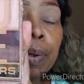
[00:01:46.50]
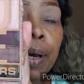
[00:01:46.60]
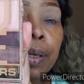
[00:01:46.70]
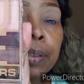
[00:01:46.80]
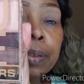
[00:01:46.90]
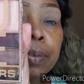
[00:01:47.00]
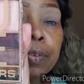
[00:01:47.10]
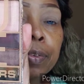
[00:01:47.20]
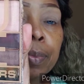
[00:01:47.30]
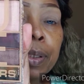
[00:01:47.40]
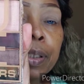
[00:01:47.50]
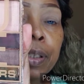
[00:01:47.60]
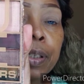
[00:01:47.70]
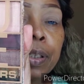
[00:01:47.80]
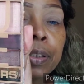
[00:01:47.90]
palette from
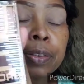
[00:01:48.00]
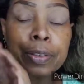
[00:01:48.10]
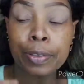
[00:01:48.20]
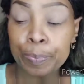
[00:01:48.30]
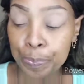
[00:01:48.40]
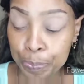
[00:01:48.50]
LA Colors.